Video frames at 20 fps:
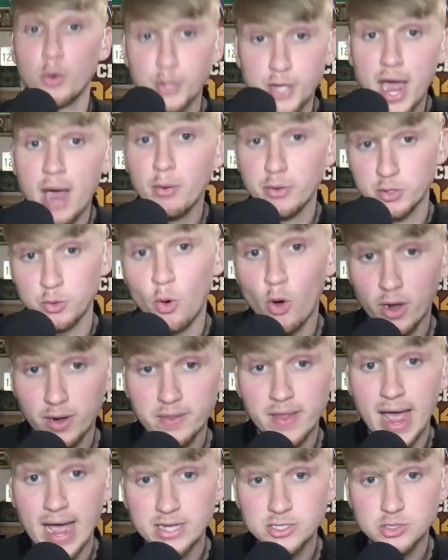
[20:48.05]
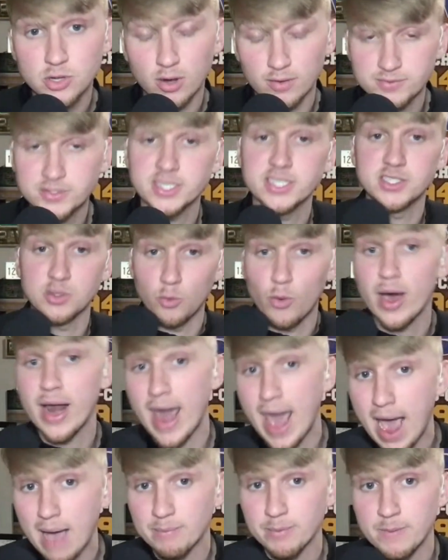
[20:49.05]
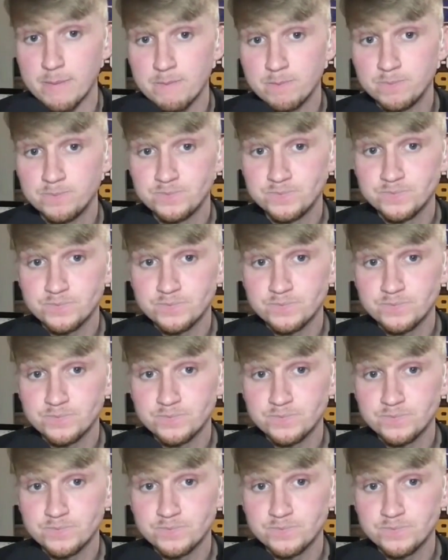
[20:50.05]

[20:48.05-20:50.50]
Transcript: Well, you got what you wanted last offseason. What happened?